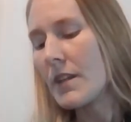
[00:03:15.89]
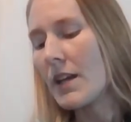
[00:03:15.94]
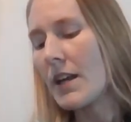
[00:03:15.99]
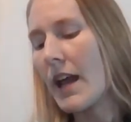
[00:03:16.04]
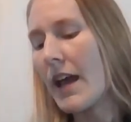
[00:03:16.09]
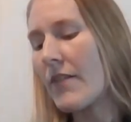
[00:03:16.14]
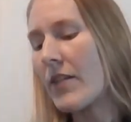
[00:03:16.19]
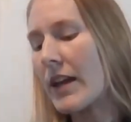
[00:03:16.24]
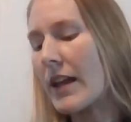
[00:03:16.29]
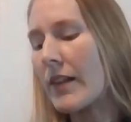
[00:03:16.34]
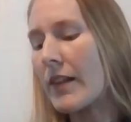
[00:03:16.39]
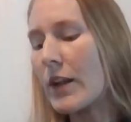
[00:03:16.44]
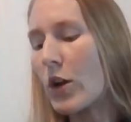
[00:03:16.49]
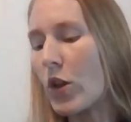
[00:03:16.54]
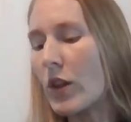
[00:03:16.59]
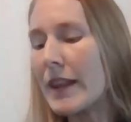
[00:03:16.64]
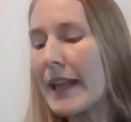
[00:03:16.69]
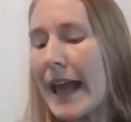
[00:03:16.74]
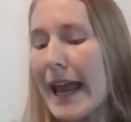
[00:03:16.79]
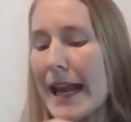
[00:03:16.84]
I have like a
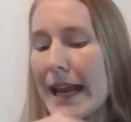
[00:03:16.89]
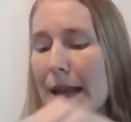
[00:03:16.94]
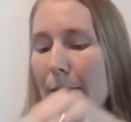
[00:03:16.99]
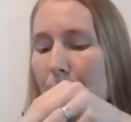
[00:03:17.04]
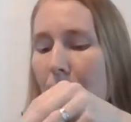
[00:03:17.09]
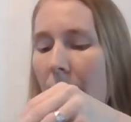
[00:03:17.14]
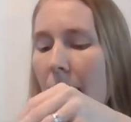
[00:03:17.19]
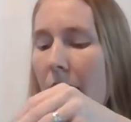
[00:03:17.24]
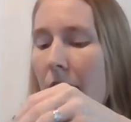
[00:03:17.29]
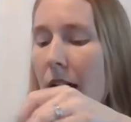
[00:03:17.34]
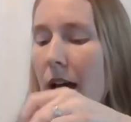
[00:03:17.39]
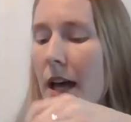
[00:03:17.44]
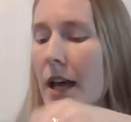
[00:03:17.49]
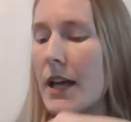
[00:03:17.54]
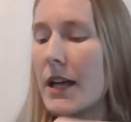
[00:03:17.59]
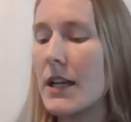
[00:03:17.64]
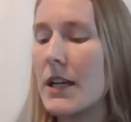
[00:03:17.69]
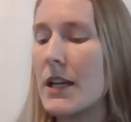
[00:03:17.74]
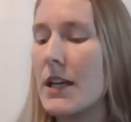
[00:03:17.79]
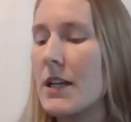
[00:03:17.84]
little
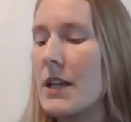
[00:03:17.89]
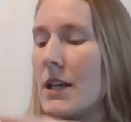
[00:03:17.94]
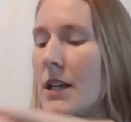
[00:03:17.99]
ladybug